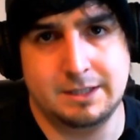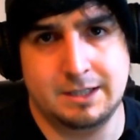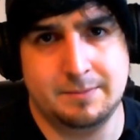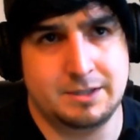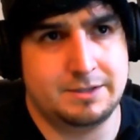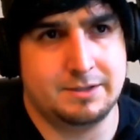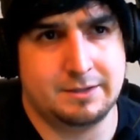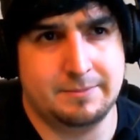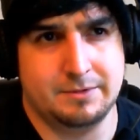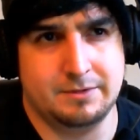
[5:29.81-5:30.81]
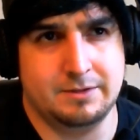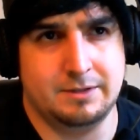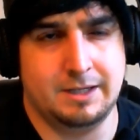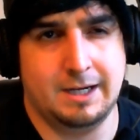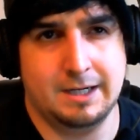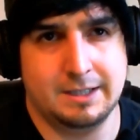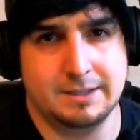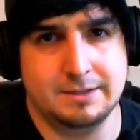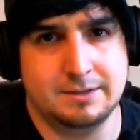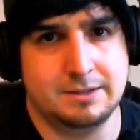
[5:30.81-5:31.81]
And I'm not talking about lag and
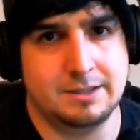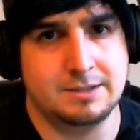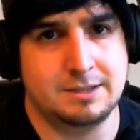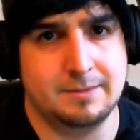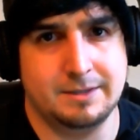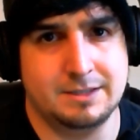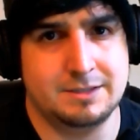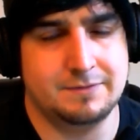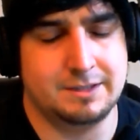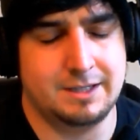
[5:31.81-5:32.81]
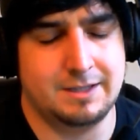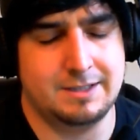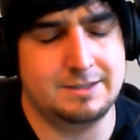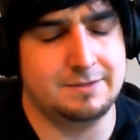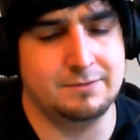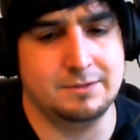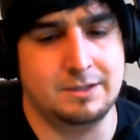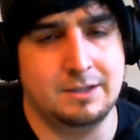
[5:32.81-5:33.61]
online timing and stuff like that. That's different.